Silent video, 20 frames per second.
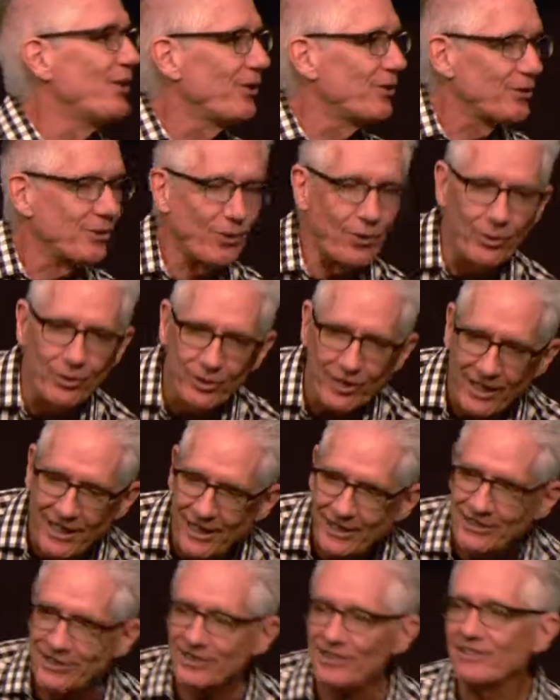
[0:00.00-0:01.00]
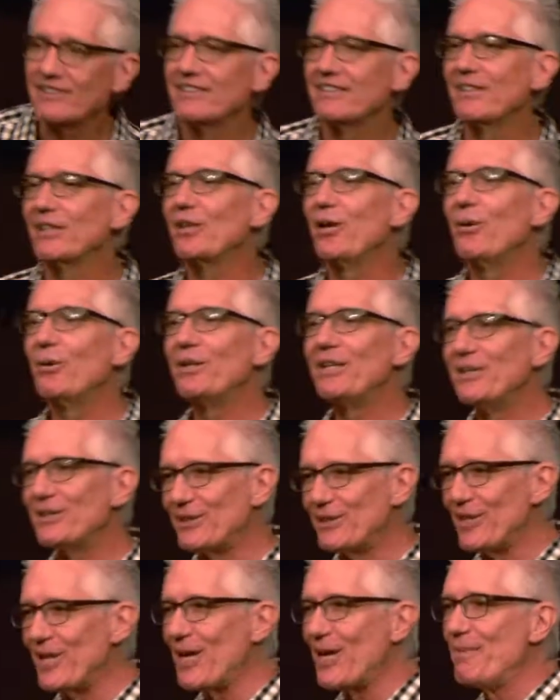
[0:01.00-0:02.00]
told us to go in his
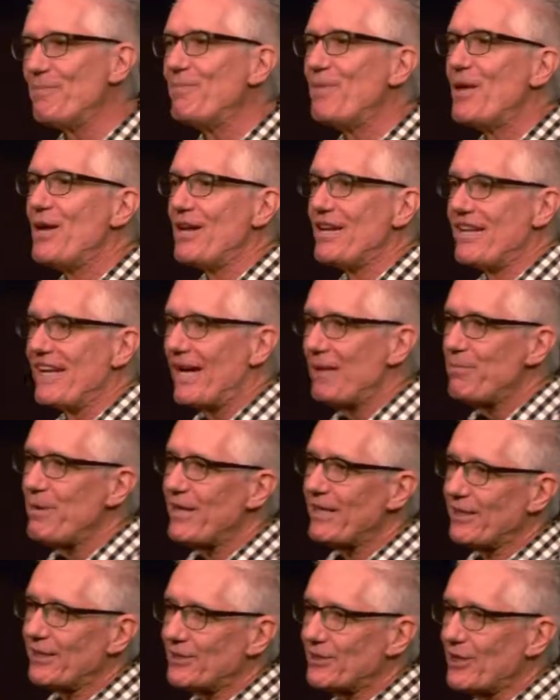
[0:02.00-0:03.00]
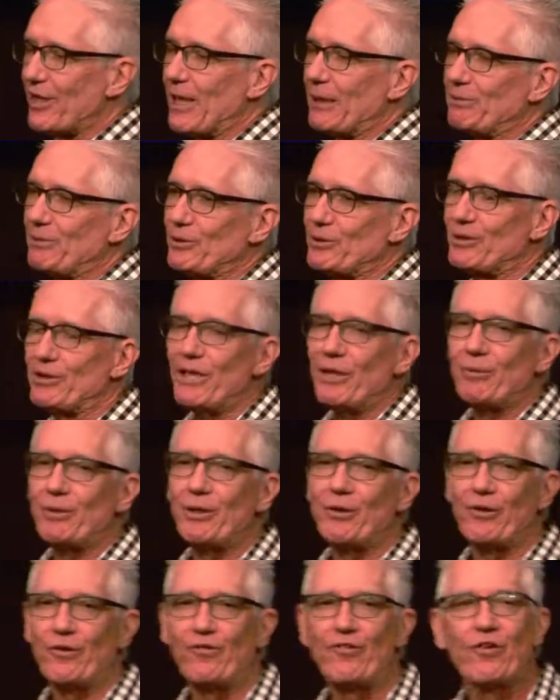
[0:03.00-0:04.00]
name and make disciples, now we
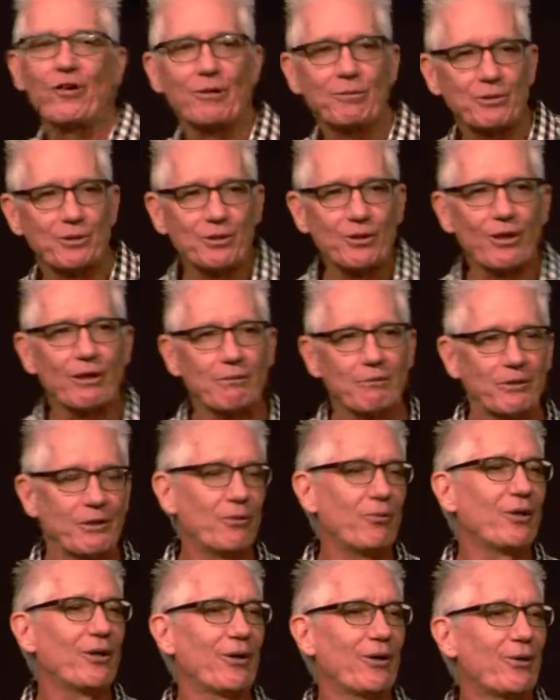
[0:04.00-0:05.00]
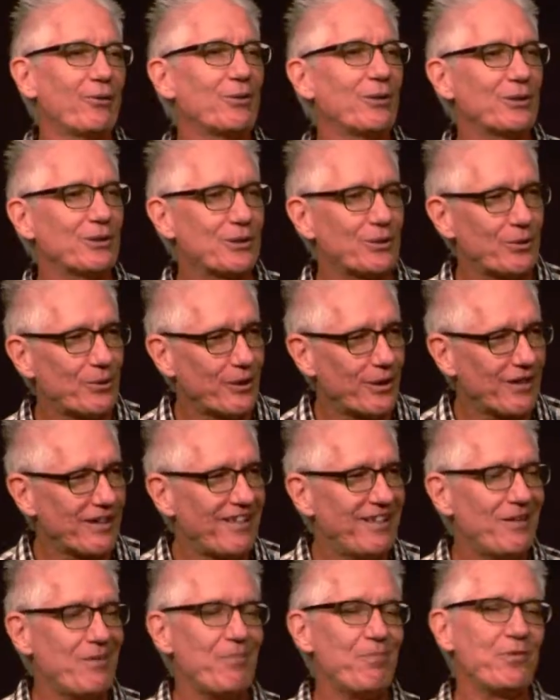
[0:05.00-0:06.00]
are the farmers, aren't we? We are the ones who are
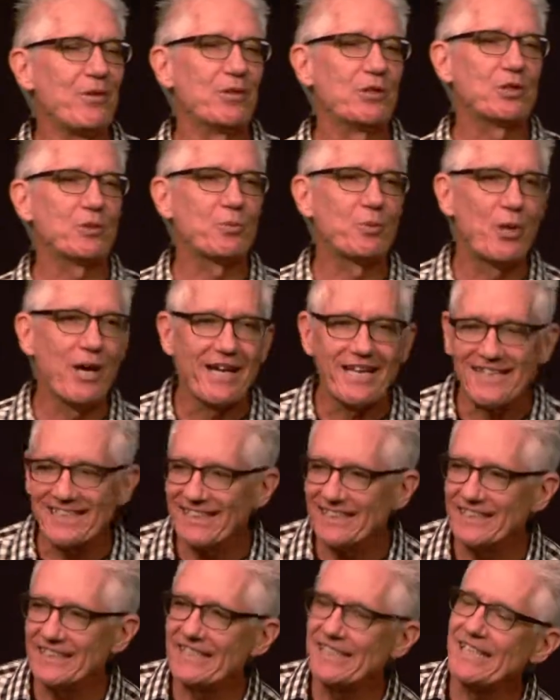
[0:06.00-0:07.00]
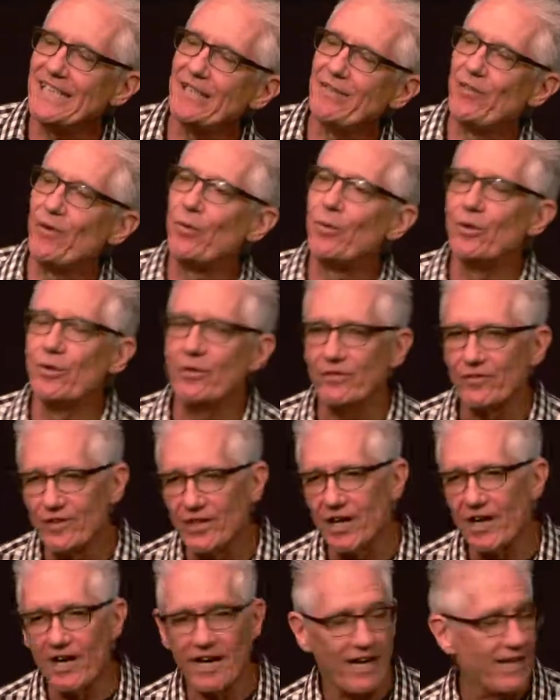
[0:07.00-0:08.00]
spreading the seed of the word of
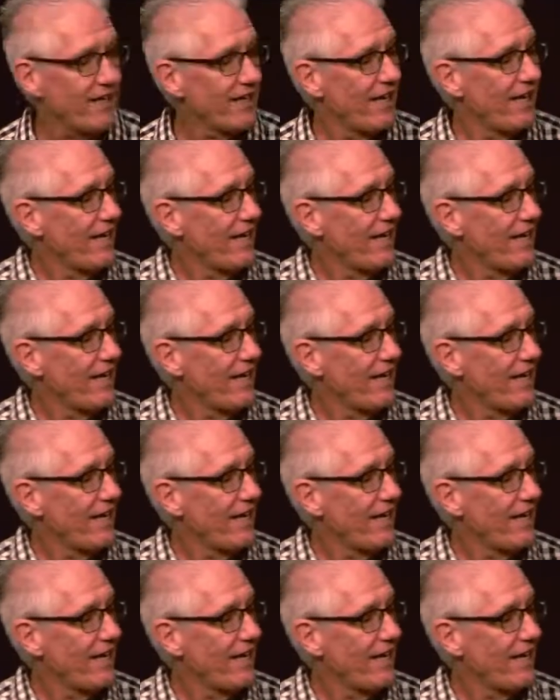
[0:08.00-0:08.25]
God,